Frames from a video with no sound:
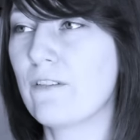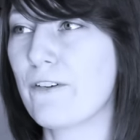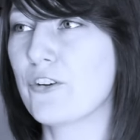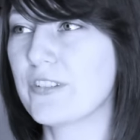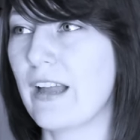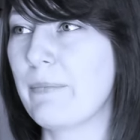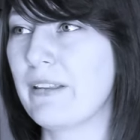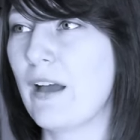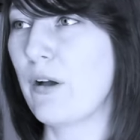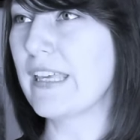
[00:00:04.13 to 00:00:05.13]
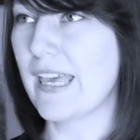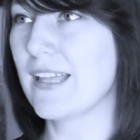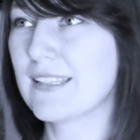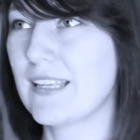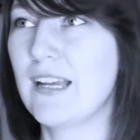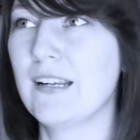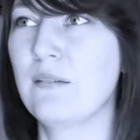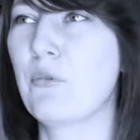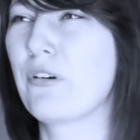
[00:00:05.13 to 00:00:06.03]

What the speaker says: first time and now I can't say it anymore.